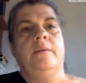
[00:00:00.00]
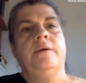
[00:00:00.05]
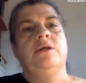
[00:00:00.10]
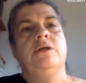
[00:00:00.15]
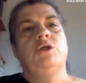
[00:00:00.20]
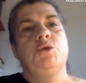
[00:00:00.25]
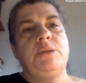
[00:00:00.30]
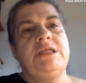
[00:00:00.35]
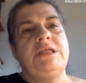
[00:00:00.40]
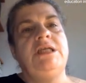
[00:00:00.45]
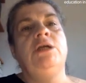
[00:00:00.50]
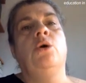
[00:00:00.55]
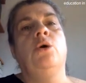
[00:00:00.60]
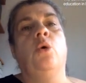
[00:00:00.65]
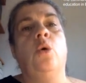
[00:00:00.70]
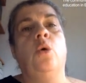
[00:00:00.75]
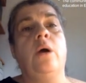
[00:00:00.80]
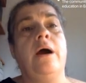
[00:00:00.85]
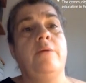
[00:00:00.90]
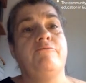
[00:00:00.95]
switching
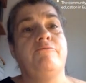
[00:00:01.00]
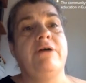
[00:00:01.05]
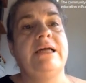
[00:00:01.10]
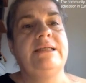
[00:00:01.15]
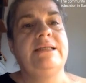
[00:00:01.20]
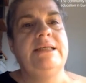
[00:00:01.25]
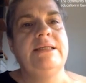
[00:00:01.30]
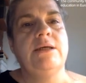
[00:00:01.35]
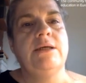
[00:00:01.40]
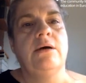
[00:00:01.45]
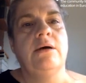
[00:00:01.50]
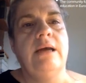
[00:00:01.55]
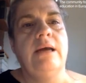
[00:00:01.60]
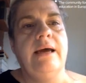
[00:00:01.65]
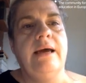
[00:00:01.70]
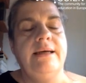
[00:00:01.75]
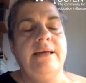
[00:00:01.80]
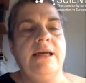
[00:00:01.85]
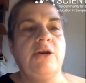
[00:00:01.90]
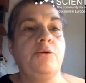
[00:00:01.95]
all our practice
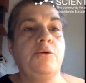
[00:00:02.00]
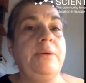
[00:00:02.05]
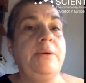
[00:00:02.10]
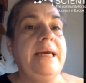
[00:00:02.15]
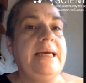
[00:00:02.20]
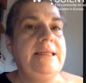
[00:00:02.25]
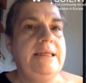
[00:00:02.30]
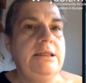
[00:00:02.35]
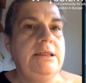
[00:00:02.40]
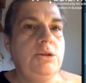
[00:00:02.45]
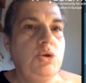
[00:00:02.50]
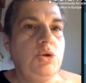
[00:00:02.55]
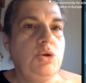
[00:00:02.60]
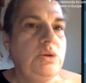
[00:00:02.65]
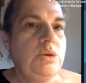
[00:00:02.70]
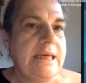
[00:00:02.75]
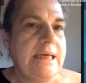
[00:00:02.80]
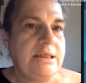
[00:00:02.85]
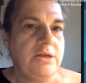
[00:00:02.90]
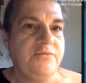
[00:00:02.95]
online and created 2
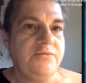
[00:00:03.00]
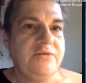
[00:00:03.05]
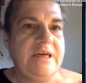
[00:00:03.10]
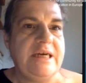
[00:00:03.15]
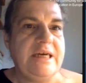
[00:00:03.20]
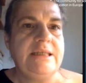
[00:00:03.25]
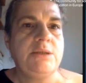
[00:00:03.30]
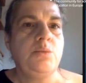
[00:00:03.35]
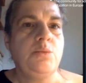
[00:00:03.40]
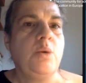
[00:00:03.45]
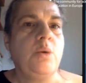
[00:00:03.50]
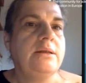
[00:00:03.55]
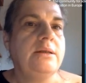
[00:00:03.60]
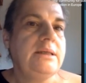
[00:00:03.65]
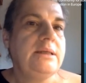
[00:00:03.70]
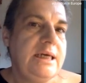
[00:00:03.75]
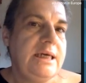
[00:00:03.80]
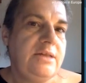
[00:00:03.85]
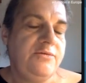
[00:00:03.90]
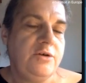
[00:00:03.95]
set of kits, 1
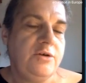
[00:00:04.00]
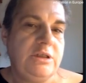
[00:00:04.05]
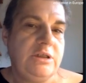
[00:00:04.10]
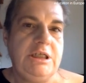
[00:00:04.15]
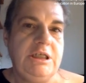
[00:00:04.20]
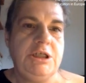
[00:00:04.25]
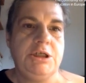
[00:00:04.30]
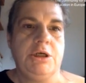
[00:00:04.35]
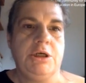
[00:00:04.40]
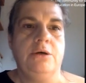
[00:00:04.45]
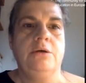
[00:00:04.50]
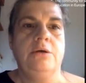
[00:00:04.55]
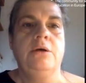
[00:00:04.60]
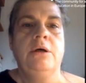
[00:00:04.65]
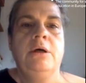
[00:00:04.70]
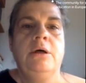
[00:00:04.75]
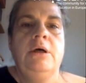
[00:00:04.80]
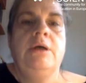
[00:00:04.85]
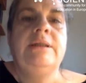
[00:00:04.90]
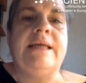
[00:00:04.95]
kit for teacher
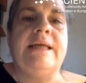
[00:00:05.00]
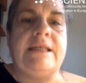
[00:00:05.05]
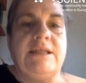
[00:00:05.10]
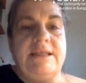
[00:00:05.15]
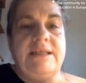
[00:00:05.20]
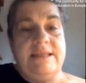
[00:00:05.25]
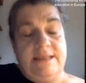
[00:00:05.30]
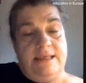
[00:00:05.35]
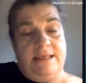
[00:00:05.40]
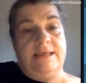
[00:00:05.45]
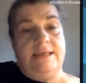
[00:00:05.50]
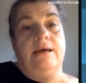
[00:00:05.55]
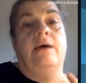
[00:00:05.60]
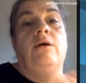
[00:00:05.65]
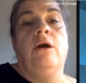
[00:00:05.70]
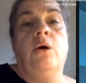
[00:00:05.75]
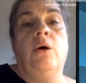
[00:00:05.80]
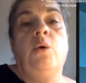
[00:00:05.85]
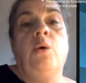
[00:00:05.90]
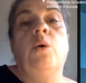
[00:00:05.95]
that
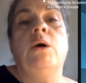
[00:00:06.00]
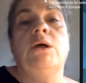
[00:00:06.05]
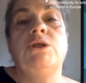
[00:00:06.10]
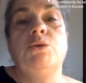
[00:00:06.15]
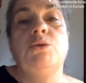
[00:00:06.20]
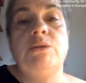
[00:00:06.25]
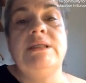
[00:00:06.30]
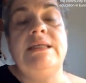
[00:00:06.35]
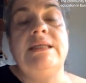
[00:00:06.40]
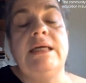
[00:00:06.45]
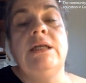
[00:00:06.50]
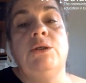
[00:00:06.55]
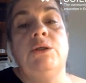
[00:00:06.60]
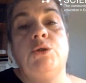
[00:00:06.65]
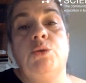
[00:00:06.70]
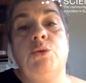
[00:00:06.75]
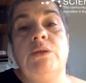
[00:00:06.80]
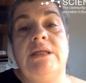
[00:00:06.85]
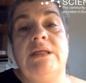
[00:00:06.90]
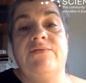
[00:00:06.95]
allow us to still
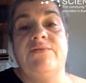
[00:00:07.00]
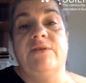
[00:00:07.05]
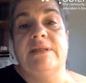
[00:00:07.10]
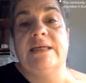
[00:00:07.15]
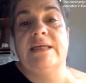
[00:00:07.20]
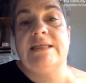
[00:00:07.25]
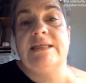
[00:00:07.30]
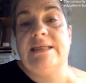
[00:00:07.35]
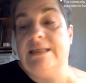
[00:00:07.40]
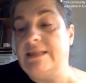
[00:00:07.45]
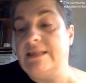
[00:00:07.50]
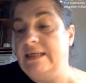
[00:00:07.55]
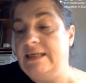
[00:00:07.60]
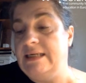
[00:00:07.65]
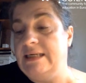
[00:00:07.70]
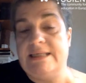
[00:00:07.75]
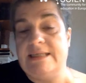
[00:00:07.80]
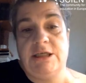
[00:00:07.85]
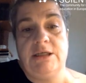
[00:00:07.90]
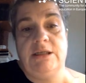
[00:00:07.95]
do this fantastic dinner
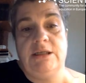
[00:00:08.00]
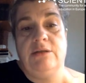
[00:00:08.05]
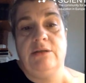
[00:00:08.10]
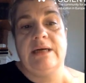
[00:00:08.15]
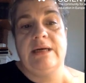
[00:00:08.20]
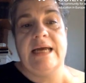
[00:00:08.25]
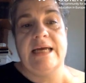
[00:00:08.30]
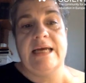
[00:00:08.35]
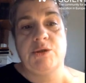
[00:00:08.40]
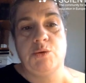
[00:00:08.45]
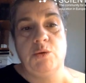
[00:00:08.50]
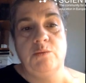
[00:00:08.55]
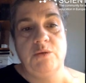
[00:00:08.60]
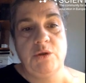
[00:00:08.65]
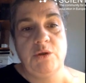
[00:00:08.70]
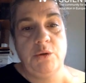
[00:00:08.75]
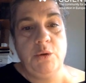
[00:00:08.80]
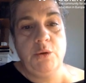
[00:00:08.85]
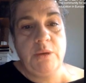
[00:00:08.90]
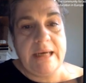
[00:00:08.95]
session in the classroom.
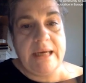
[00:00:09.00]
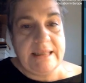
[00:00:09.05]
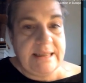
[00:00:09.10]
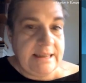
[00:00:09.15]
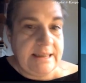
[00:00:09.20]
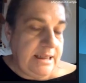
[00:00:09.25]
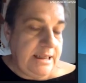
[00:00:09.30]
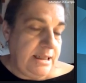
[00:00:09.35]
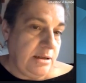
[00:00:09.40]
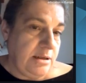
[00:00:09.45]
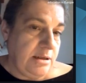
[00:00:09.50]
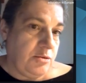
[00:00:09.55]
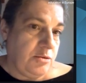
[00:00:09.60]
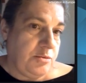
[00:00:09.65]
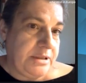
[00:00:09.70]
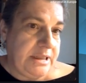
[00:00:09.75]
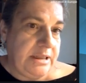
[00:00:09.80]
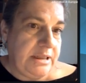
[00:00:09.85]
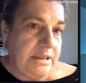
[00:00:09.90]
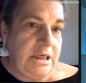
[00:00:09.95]
So you can see here a
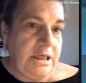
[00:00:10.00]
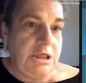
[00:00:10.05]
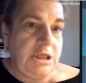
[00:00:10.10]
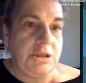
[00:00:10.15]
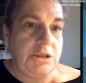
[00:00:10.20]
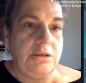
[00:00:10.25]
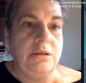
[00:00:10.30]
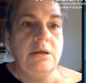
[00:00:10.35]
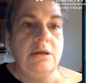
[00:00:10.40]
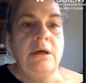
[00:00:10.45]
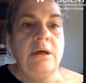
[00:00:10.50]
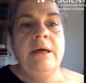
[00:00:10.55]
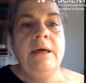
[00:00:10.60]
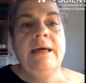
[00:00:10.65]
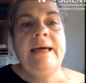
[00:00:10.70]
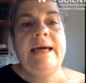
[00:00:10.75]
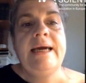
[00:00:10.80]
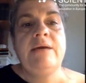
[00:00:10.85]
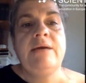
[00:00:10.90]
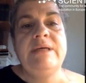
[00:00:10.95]
presentation,
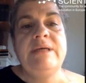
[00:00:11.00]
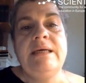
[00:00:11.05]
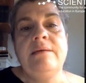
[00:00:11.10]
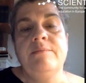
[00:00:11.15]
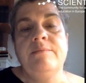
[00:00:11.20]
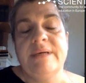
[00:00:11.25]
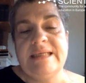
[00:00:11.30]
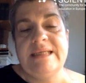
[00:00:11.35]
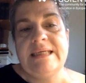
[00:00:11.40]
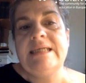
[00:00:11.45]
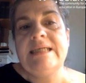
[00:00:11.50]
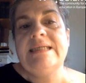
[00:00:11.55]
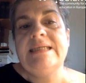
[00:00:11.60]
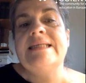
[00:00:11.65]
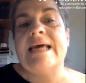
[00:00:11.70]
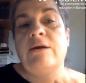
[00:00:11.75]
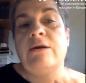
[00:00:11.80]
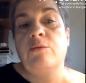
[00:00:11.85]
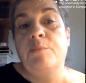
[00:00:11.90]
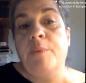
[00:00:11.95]
and we basically
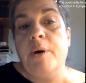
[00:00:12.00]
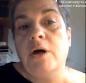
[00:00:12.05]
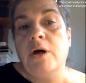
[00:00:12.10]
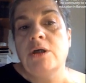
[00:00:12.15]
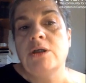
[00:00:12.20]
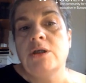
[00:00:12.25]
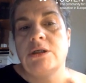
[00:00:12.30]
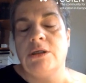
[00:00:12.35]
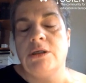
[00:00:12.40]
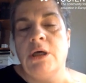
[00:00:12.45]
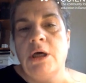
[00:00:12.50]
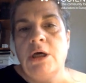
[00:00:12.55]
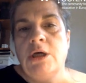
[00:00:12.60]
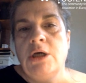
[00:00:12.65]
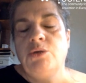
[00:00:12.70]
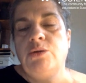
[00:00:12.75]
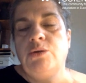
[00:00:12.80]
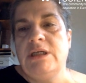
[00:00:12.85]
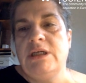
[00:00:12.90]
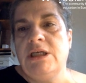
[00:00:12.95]
send a box
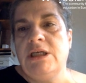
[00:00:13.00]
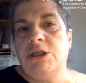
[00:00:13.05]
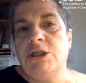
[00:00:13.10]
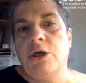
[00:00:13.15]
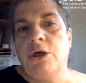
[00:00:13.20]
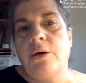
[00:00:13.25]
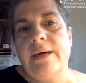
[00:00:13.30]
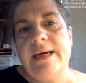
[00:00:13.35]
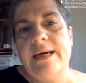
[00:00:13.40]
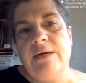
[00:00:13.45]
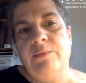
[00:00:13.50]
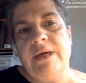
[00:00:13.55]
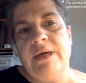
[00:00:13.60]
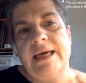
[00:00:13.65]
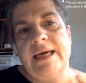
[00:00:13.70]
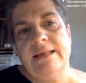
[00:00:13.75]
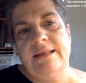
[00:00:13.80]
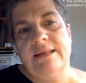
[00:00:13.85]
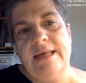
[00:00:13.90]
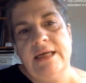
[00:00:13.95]
to teacher and we
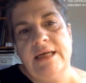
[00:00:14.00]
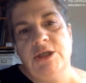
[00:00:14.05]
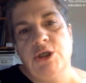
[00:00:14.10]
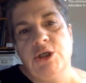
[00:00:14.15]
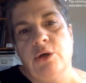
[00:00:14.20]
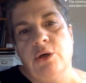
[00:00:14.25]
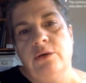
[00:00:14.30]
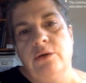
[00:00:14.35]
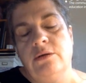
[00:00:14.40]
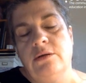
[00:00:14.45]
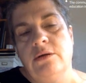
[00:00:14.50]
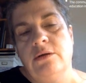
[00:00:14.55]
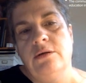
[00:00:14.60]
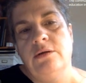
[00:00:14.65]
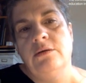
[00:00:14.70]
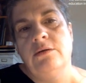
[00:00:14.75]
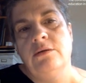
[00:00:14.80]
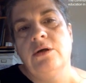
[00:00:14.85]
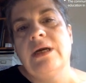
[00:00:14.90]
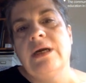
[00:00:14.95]
can then join
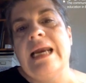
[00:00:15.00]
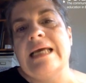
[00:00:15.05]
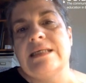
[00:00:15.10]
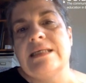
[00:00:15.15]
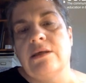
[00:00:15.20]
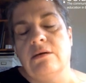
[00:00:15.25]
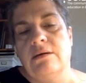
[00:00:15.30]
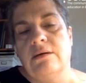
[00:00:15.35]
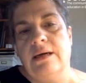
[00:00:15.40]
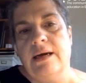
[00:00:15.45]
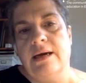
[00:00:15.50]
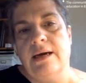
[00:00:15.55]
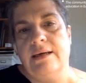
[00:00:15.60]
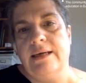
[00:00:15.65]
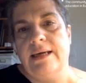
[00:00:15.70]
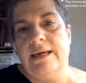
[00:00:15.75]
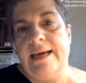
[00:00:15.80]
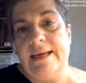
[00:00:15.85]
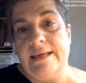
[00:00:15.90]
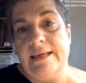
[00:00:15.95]
the class online
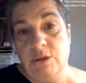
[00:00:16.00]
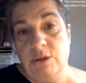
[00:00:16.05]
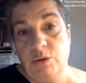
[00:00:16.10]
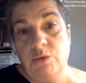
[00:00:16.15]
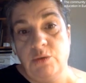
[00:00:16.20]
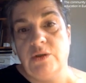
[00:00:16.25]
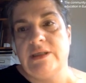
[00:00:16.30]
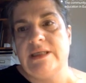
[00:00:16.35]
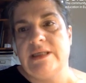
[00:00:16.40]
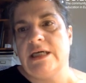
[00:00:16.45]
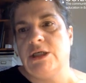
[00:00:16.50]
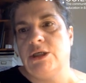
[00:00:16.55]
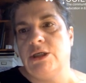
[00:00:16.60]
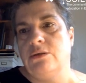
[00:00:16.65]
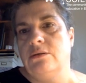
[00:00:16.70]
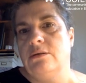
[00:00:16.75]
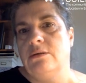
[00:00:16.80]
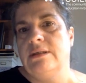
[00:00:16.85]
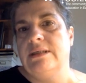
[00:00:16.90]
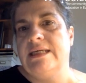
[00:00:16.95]
and do the
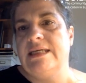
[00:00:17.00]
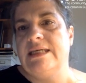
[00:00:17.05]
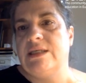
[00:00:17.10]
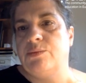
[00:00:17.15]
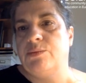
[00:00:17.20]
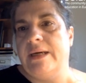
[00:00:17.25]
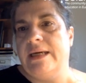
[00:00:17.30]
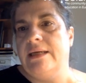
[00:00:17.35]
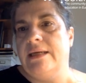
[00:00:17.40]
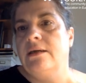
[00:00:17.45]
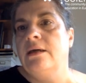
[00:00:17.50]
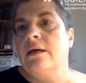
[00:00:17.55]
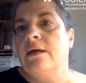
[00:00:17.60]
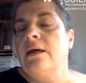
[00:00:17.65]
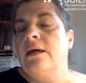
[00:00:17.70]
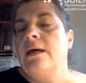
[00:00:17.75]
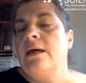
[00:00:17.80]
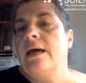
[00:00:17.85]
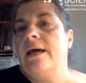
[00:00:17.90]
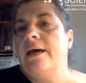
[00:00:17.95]
session this way.
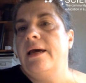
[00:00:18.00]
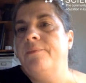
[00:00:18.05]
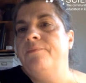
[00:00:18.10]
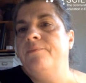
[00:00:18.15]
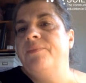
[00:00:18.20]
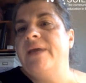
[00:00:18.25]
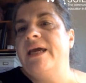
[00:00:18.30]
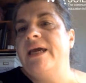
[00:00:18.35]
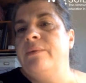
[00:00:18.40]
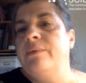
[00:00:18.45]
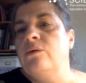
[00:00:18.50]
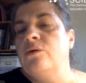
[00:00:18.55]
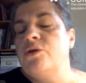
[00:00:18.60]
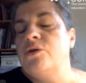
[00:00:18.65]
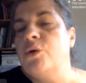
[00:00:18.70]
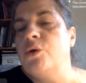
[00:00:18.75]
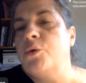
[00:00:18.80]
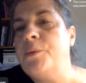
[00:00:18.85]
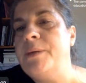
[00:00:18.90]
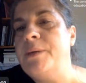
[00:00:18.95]
And we
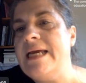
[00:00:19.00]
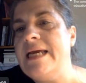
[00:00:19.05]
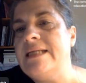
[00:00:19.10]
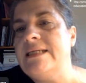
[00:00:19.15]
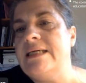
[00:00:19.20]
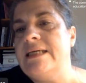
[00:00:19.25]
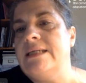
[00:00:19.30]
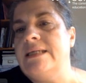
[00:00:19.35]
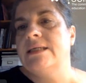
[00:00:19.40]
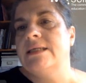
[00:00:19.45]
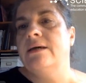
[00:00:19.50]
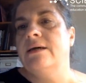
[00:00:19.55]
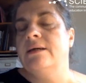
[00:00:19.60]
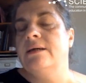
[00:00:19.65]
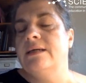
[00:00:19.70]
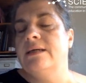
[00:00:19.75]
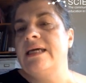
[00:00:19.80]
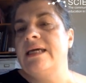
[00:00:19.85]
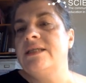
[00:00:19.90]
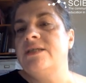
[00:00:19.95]
also created a
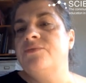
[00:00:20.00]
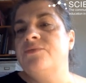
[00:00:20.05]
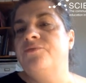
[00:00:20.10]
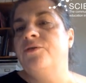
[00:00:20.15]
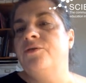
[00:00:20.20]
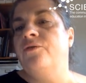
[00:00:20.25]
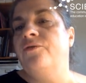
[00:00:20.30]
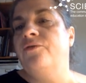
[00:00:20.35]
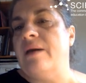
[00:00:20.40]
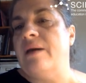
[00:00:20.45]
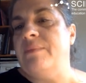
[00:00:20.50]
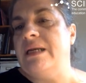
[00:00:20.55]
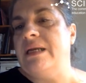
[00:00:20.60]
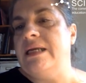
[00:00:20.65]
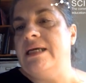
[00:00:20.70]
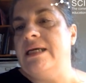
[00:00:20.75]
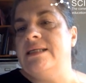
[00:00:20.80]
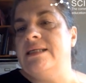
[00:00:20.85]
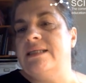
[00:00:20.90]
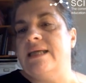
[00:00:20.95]
kit for
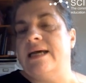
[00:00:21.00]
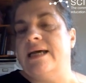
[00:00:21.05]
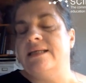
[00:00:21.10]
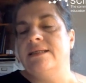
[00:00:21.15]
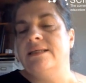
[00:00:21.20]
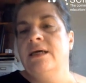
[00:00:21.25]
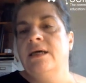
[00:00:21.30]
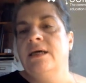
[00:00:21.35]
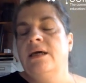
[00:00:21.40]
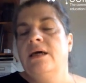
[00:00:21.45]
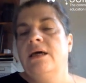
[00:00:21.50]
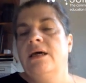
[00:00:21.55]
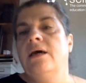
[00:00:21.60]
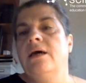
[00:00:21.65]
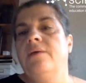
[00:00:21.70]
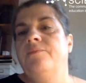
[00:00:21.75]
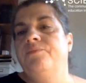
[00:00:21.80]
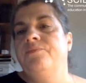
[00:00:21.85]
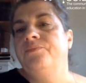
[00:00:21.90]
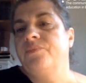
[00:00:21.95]
families that
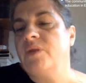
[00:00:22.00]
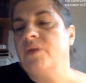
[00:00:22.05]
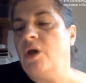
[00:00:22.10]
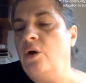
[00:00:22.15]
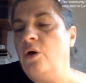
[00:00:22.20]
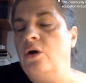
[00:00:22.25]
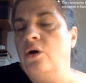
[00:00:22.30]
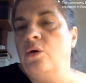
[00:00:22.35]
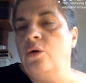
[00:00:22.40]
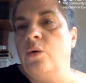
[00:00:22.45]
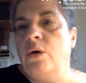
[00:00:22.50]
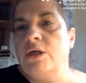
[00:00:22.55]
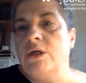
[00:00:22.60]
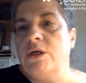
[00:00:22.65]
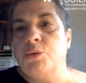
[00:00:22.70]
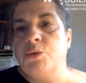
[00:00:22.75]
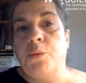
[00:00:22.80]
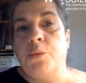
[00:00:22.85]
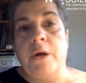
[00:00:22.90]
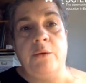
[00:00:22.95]
allow us
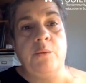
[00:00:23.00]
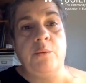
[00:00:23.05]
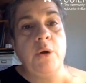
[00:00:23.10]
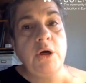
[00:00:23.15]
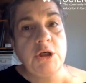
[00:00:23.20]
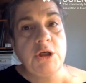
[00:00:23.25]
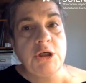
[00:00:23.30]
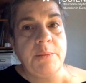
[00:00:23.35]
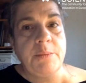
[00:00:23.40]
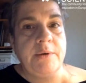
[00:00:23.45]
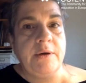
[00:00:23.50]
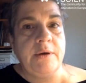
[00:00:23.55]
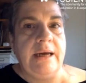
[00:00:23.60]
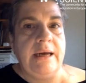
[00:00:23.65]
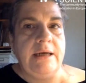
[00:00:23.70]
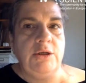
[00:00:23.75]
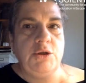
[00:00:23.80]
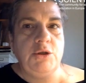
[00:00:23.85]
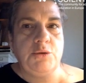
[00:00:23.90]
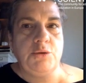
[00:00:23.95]
to run workshop
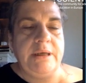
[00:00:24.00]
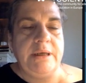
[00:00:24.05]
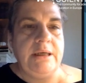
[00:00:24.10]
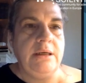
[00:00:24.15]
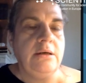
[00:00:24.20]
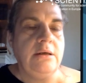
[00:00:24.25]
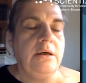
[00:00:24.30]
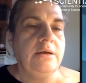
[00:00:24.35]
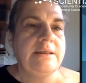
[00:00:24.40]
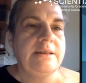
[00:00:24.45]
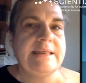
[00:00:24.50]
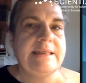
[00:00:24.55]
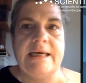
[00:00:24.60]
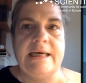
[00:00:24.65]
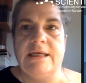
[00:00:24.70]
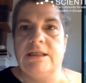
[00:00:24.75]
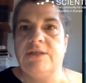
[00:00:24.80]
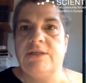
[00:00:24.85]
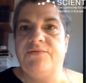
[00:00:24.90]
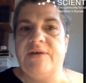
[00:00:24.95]
online during a
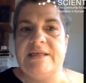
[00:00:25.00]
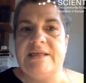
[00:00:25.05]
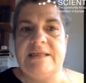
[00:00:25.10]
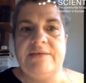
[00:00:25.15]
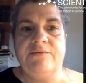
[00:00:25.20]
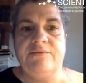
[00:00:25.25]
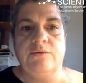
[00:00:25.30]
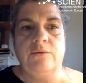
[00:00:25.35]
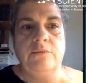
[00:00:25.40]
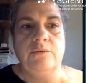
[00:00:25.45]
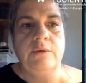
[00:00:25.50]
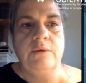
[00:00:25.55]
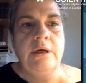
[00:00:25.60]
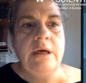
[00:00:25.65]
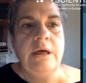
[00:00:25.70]
science festival.